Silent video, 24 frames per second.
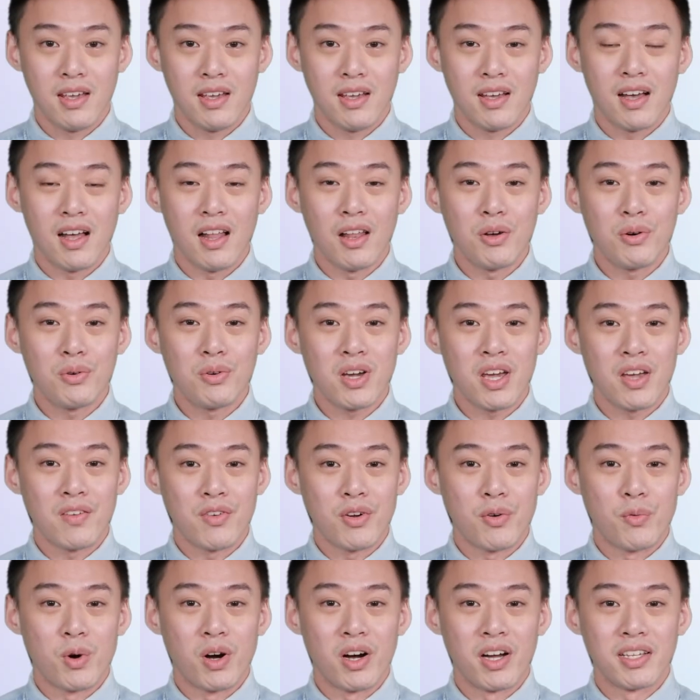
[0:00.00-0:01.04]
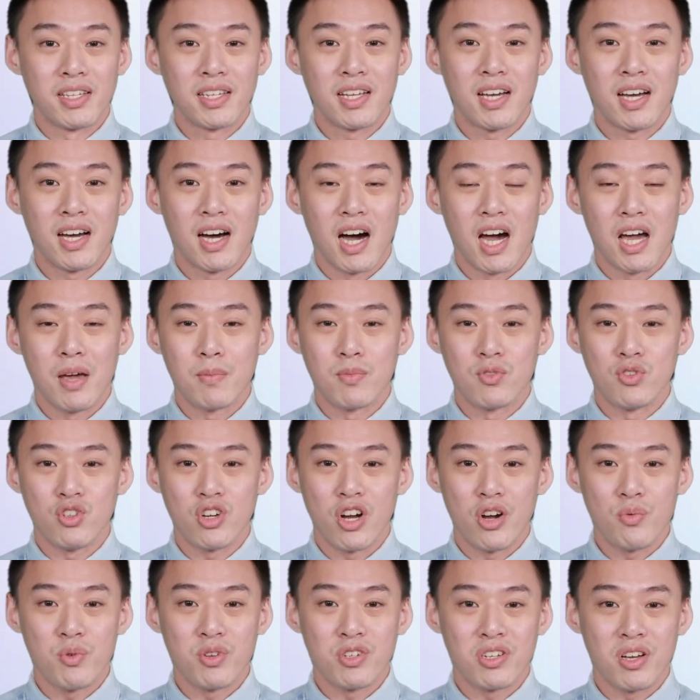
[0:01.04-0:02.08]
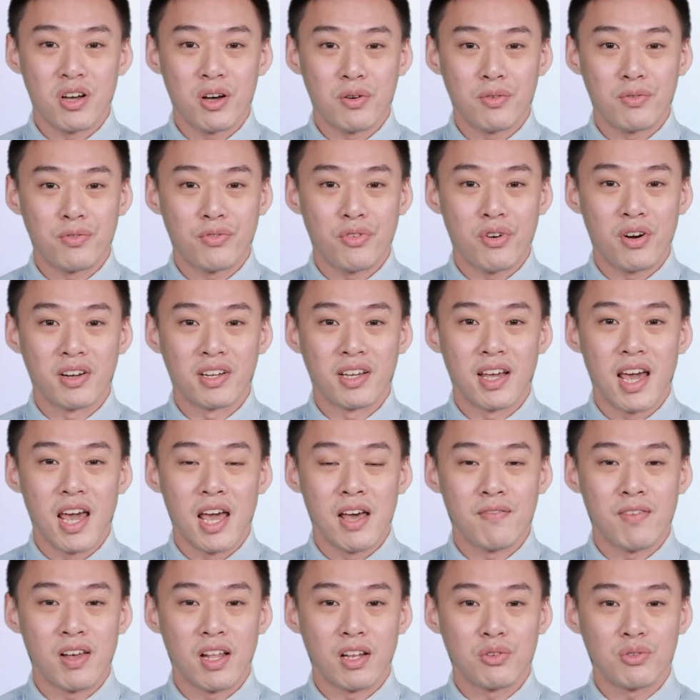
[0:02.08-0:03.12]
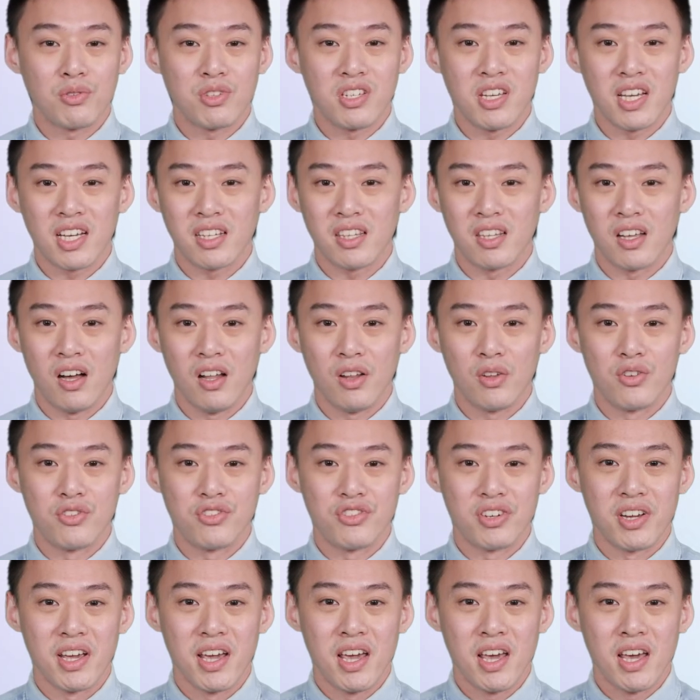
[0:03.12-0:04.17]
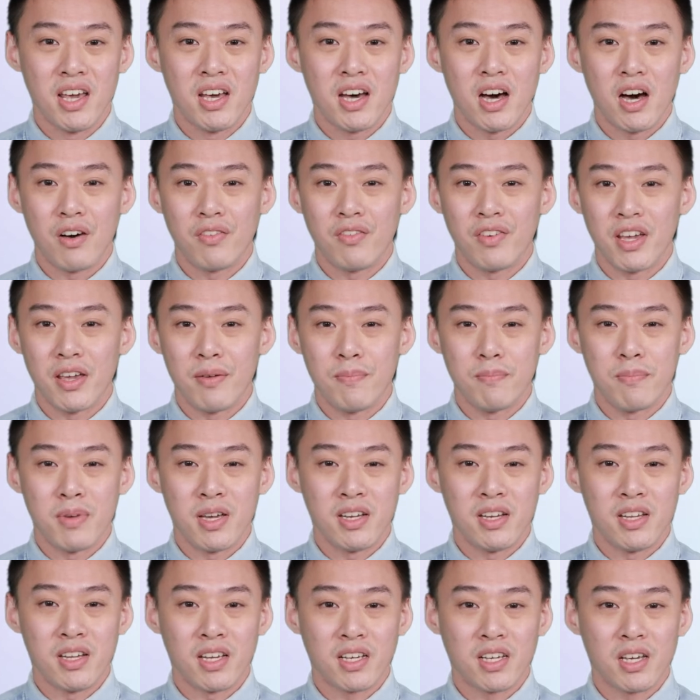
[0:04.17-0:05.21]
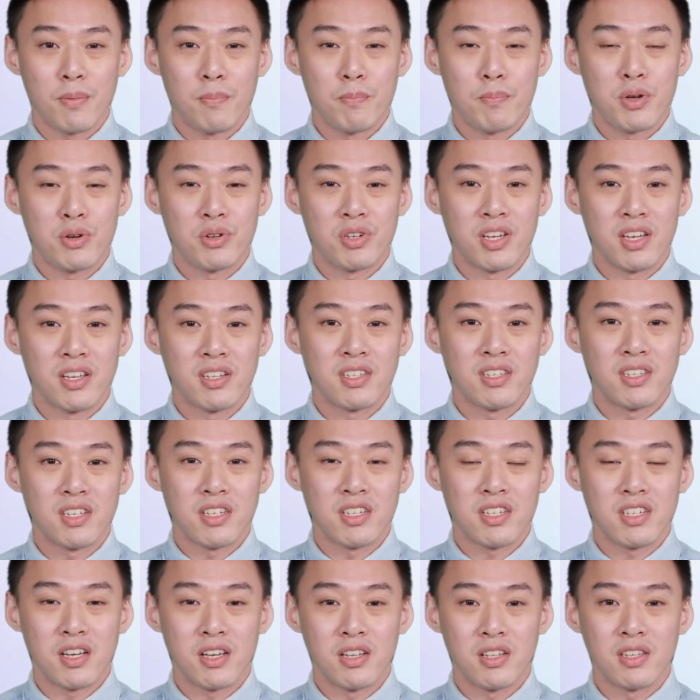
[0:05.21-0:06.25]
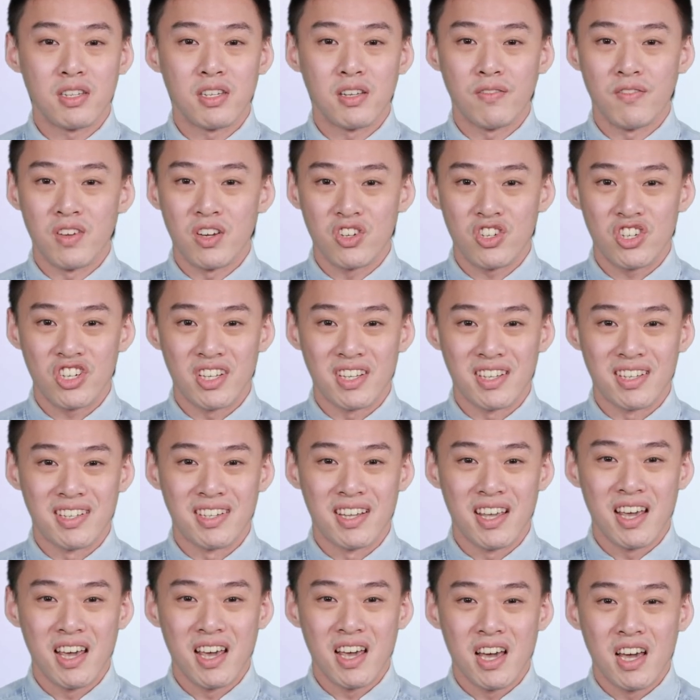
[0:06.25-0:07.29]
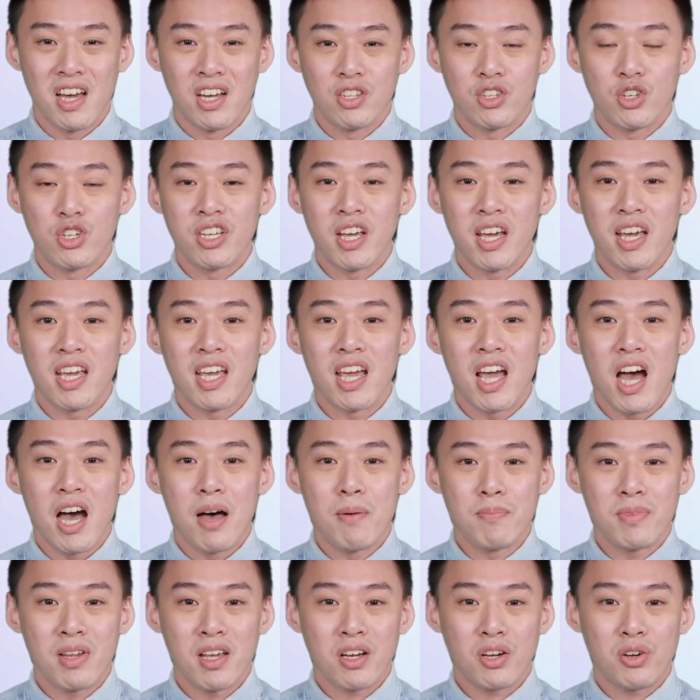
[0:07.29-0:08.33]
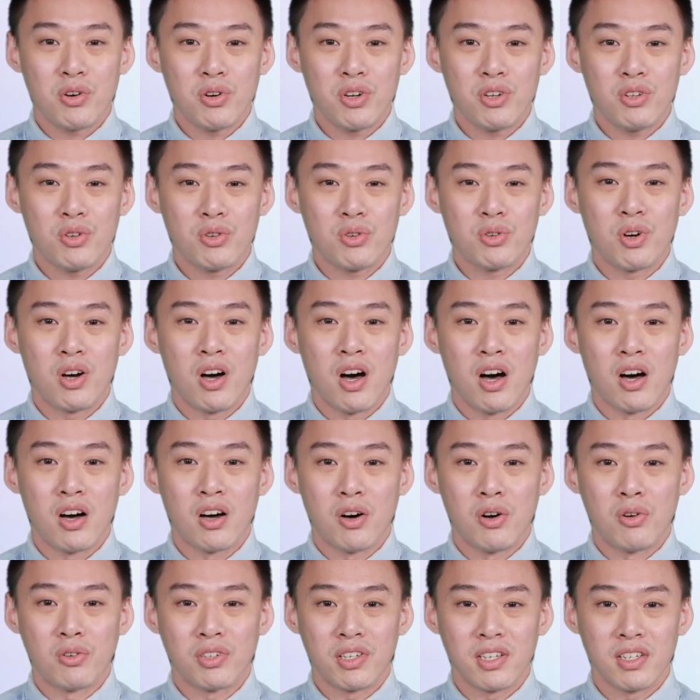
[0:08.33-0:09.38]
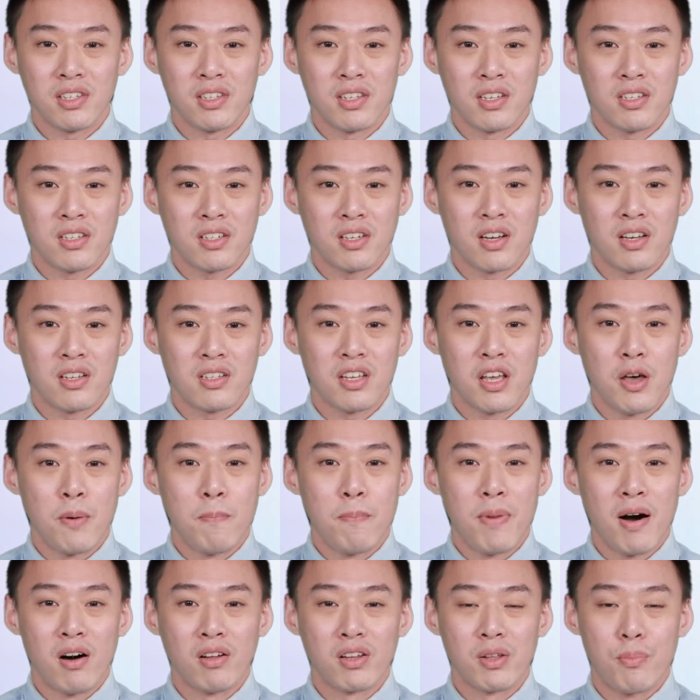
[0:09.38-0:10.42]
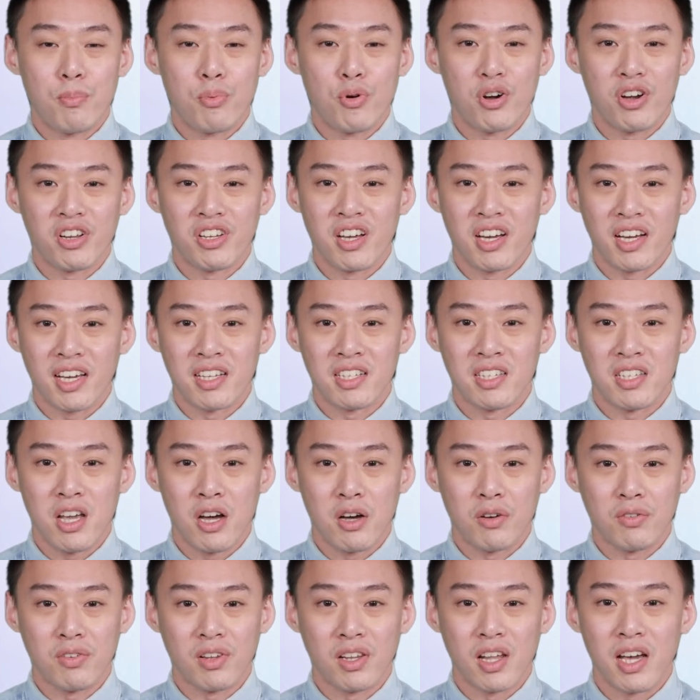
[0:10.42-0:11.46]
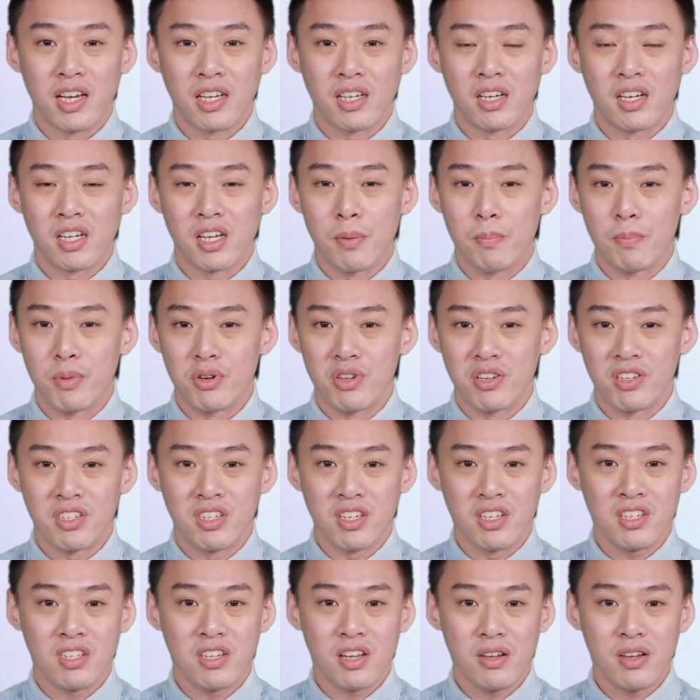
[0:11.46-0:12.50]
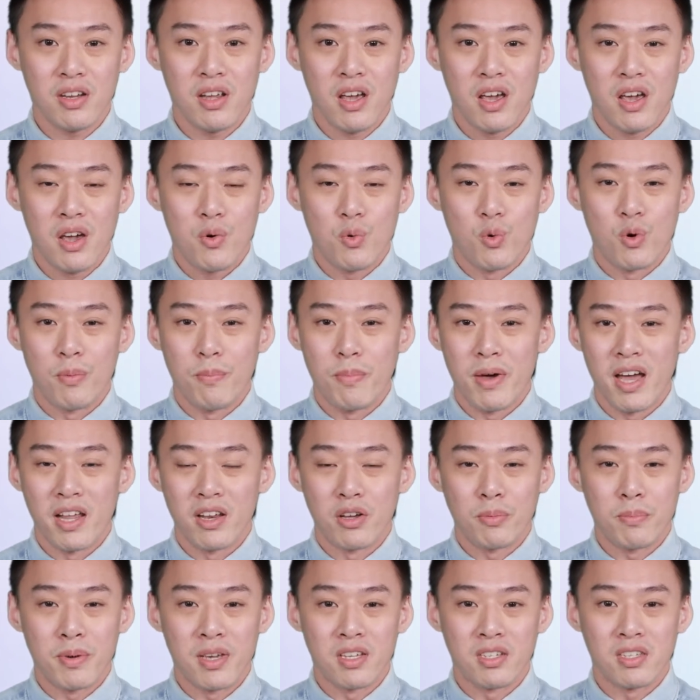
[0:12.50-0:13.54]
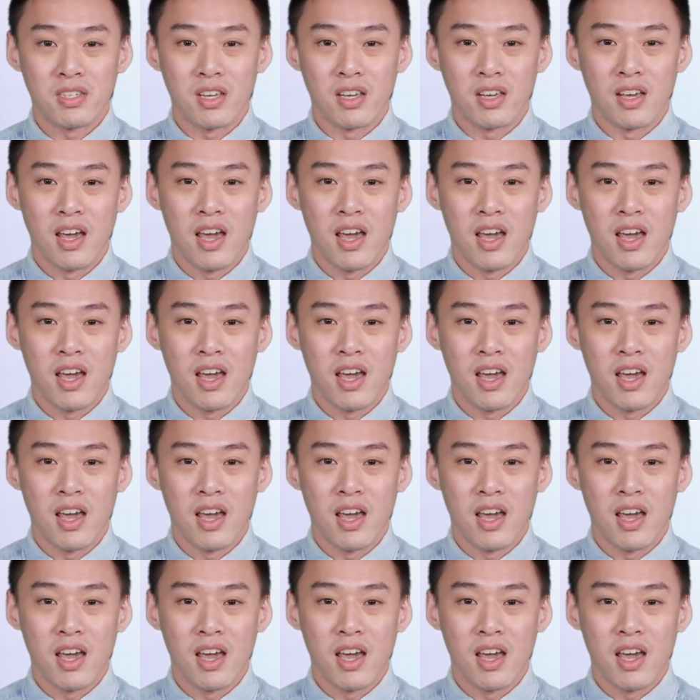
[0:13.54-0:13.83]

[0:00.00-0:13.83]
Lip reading: Hello everyone, I'm Jerry Xiao from Avalue Technology of Embedded Computing System Division. Today, I'm not going to only discuss about the product itself like a computing system or panel PC.